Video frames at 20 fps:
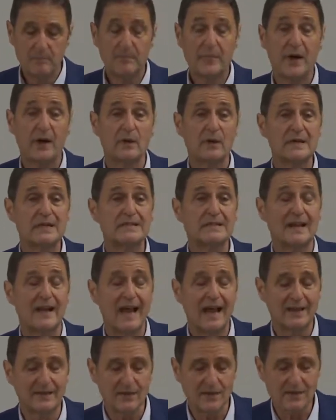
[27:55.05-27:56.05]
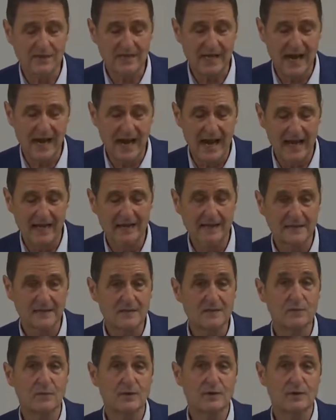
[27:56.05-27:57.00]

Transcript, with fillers: Berries and anthocyanins,